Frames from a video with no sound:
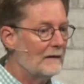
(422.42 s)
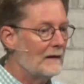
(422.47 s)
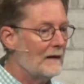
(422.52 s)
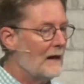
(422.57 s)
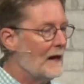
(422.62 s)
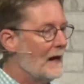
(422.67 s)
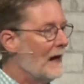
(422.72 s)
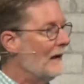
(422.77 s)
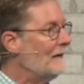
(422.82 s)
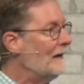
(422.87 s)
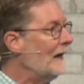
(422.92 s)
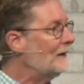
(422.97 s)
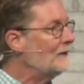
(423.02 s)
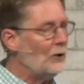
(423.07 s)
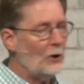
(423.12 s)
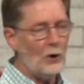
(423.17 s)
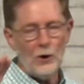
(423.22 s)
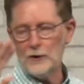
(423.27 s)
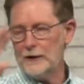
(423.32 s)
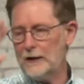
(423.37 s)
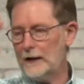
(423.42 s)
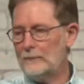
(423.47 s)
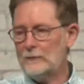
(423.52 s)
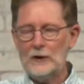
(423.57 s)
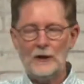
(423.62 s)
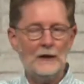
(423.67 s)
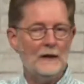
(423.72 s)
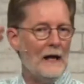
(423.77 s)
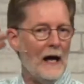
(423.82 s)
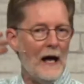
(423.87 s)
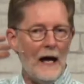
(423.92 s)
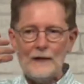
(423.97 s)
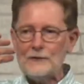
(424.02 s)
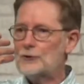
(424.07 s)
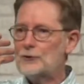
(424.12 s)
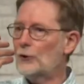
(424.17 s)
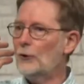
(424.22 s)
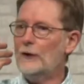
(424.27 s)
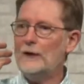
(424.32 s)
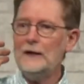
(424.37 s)
And they told him to not
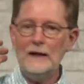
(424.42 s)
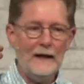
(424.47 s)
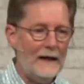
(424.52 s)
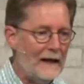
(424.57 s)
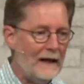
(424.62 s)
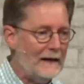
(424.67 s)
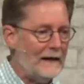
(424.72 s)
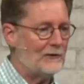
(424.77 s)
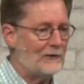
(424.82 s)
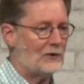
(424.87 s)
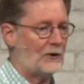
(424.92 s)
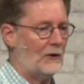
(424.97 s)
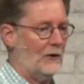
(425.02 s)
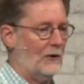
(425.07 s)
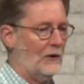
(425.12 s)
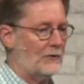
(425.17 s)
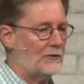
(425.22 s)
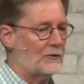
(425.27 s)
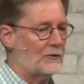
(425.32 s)
join any church